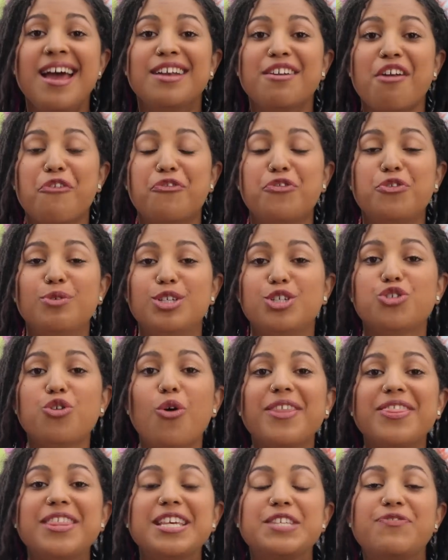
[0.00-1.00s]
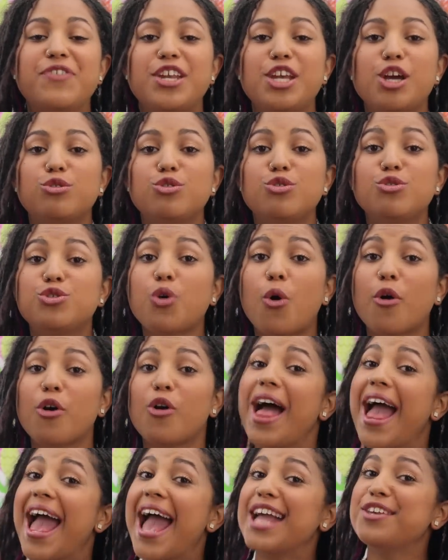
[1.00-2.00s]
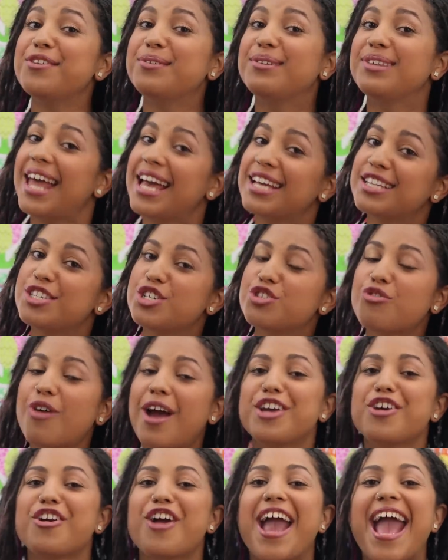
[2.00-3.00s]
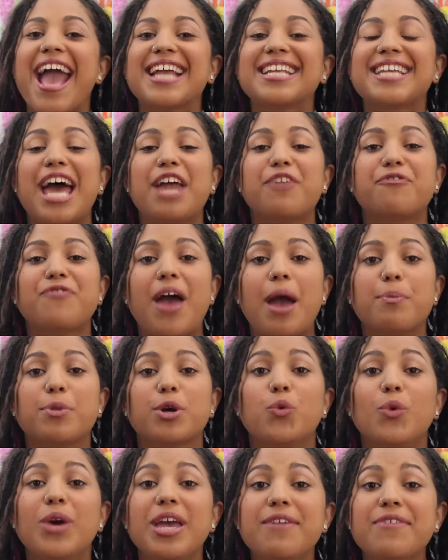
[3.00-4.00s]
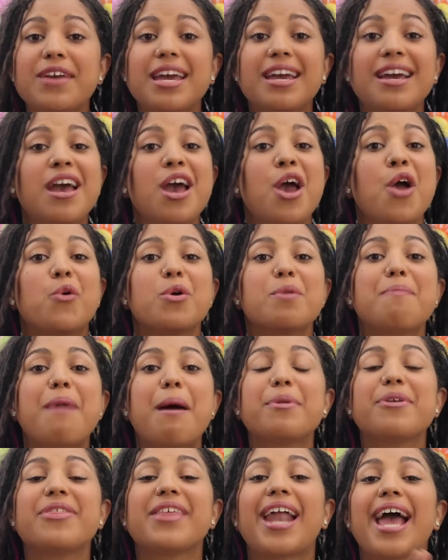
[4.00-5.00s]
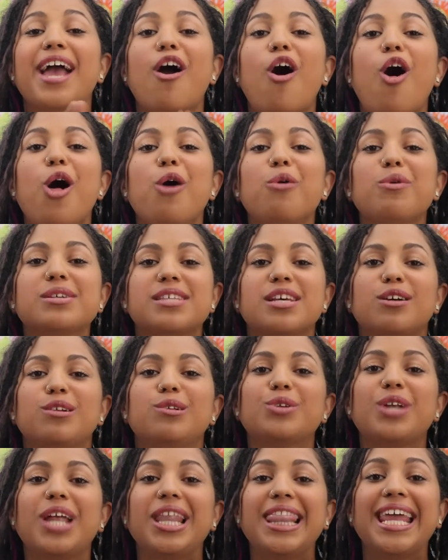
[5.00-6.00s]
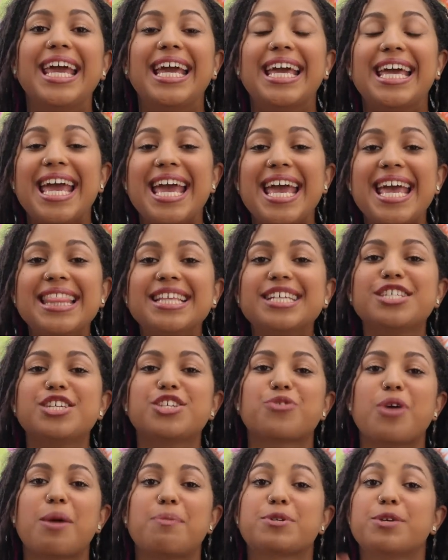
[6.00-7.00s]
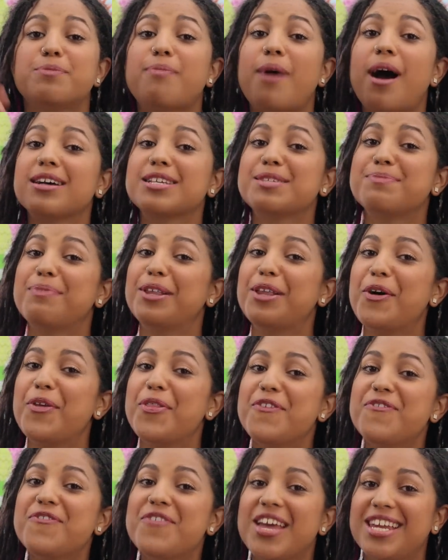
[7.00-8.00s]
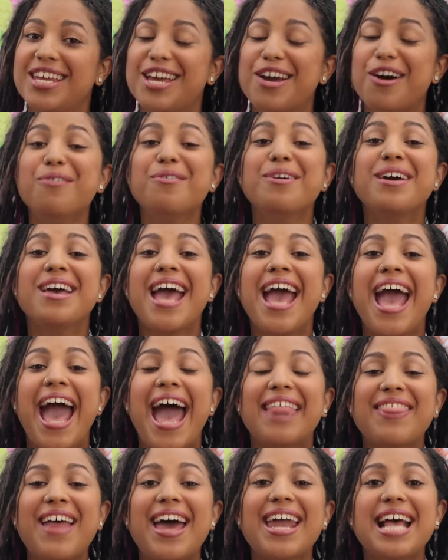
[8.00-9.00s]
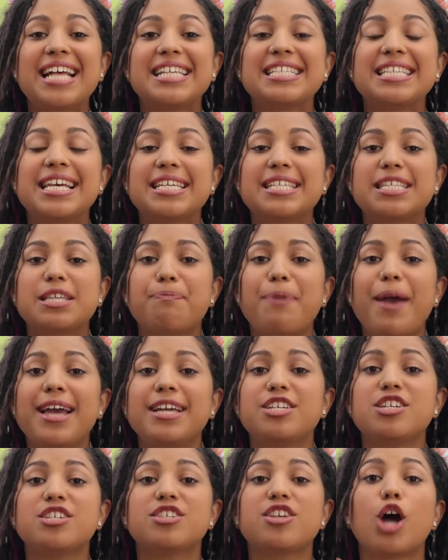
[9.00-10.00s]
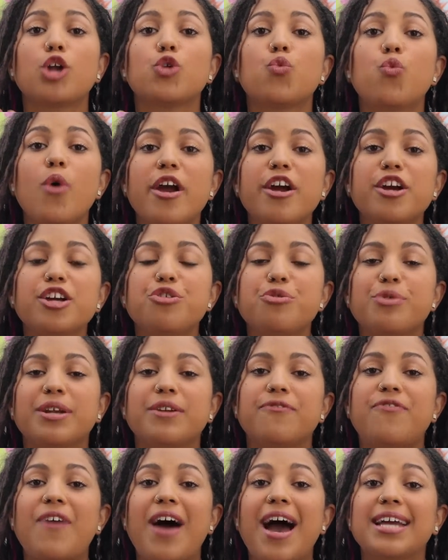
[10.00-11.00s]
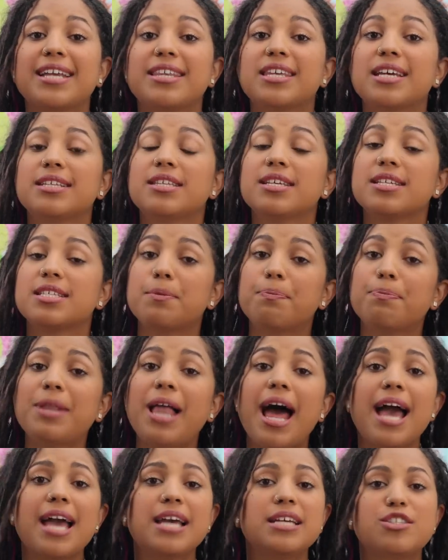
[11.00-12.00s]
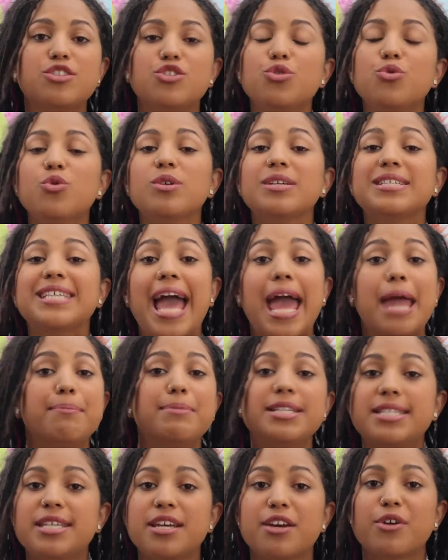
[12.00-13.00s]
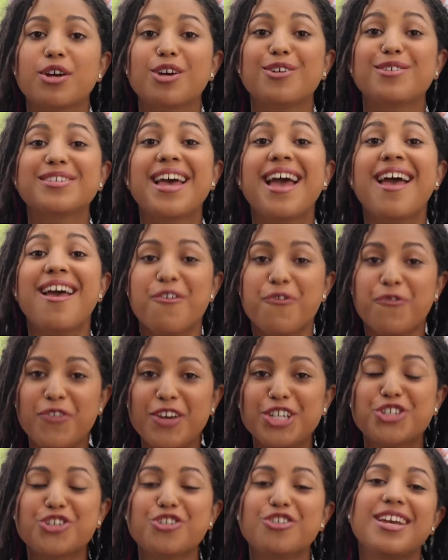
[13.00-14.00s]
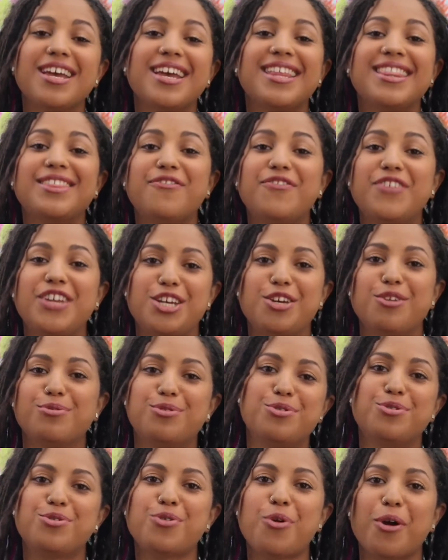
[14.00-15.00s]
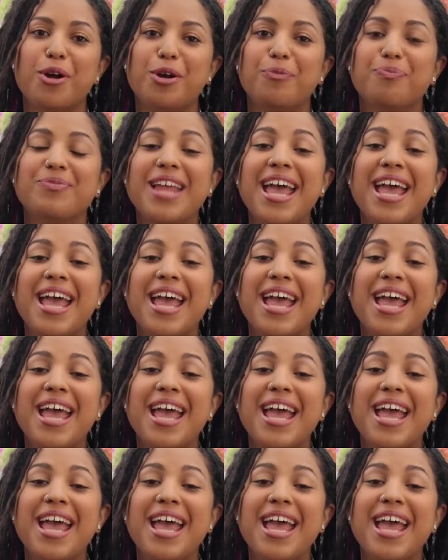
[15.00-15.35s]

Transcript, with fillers: Now, if you enjoyed this video tutorial and you'd like to try your hand at fabric weaving, remember that I always include a link in the description box below the video, and that has links to pages on where you can find the supplies, tools, and materials featured in the video tutorial.